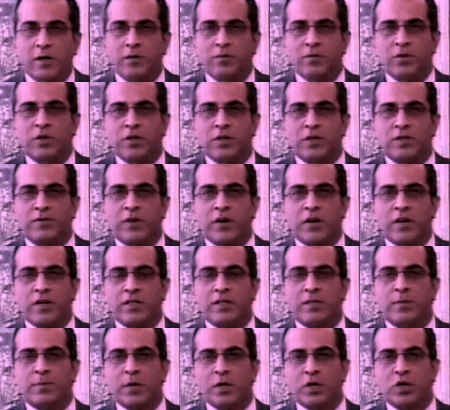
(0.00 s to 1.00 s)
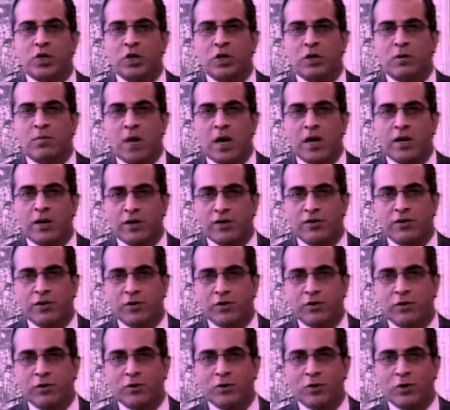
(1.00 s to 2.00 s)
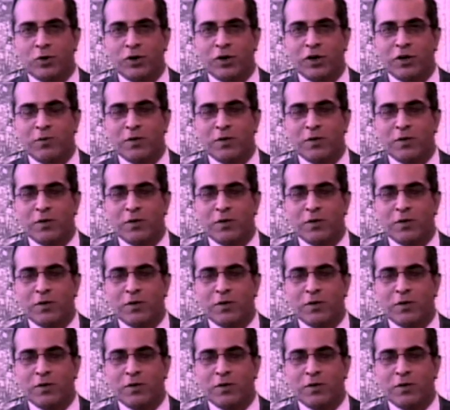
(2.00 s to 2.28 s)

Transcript: Welcome to this very special Market Guru.